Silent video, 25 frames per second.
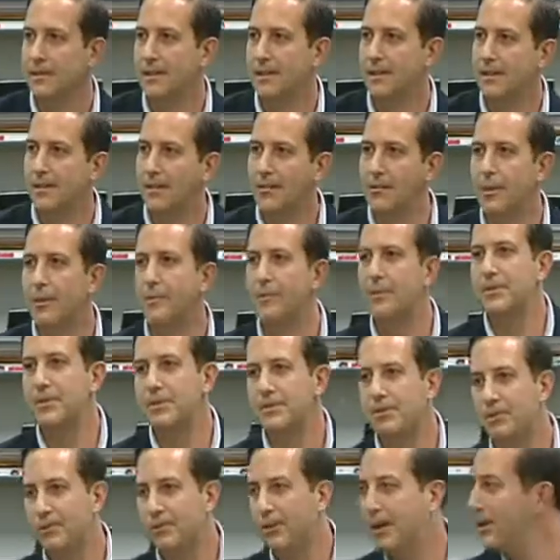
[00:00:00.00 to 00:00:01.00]
And all the weapons
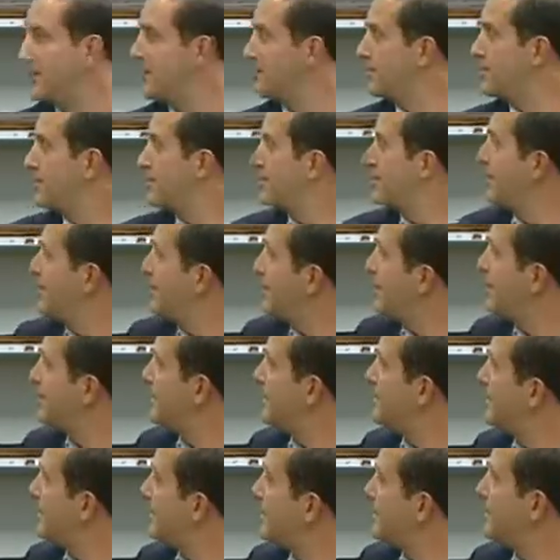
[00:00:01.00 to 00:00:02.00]
school graduates are
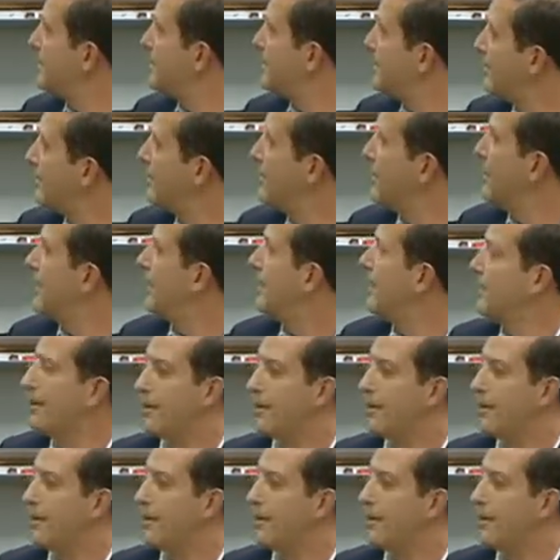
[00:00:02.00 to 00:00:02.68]
pissed because they're not